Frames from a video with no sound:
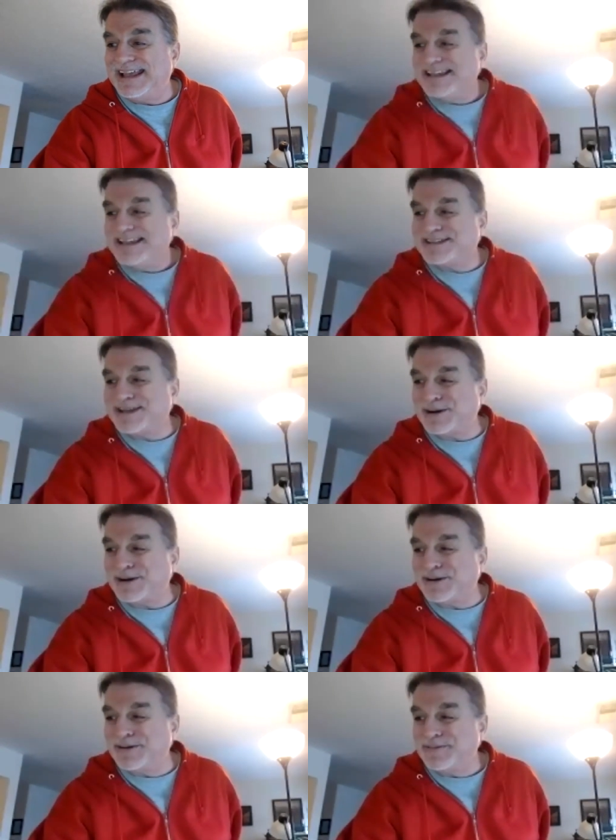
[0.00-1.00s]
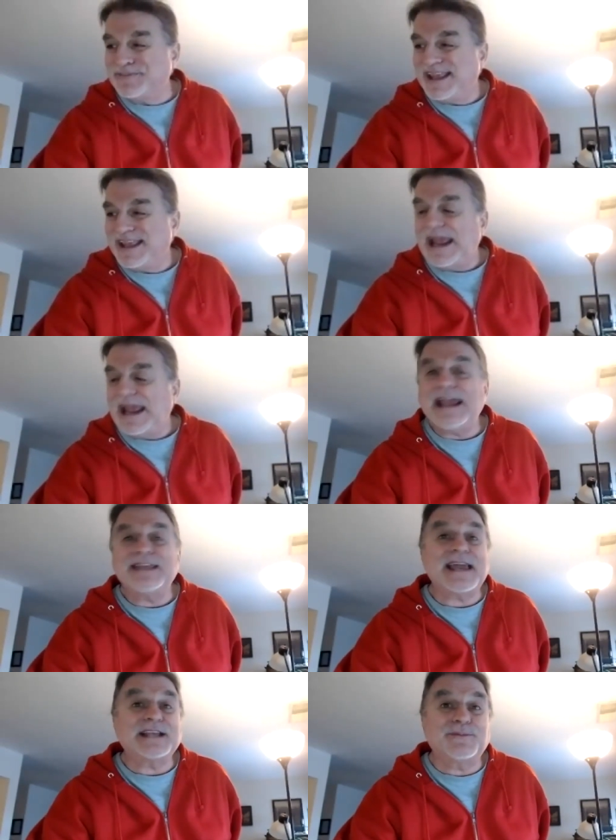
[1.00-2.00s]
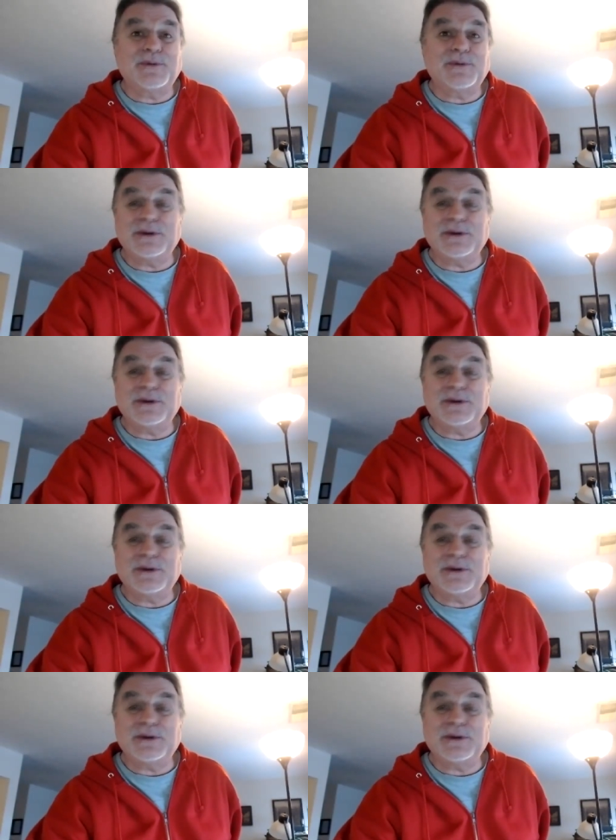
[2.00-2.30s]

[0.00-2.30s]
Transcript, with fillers: So, hey, thanks for putting up